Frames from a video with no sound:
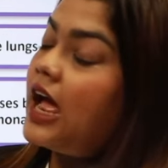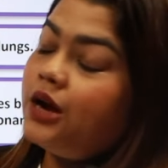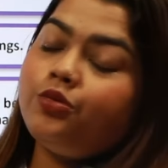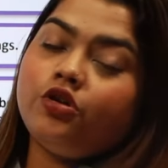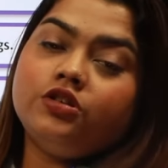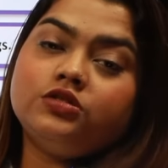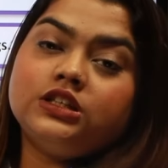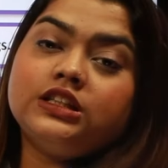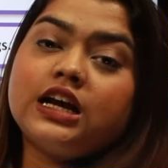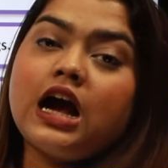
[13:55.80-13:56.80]
and
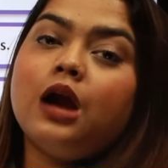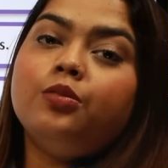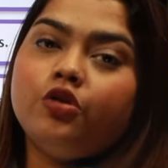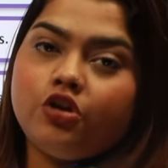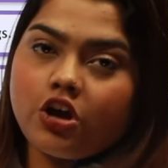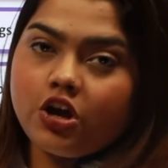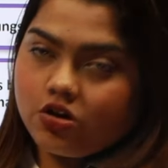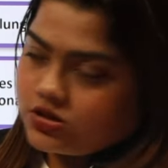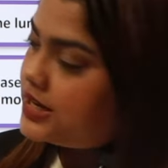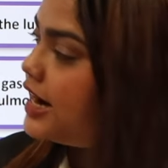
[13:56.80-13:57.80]
producing the carbon
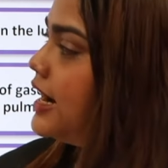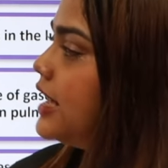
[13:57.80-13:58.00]
dioxide